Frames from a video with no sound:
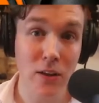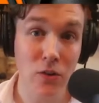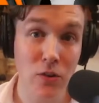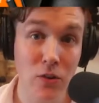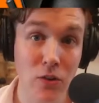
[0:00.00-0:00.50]

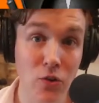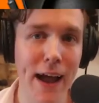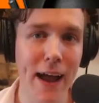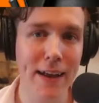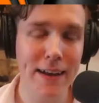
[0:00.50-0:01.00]
And doing
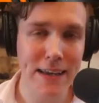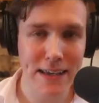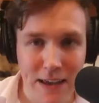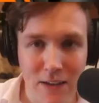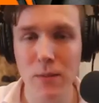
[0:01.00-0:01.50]
that
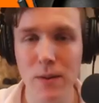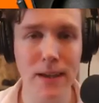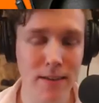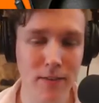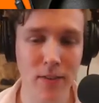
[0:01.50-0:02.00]
gave
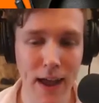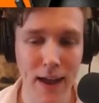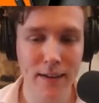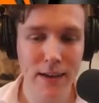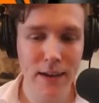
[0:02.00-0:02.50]
me that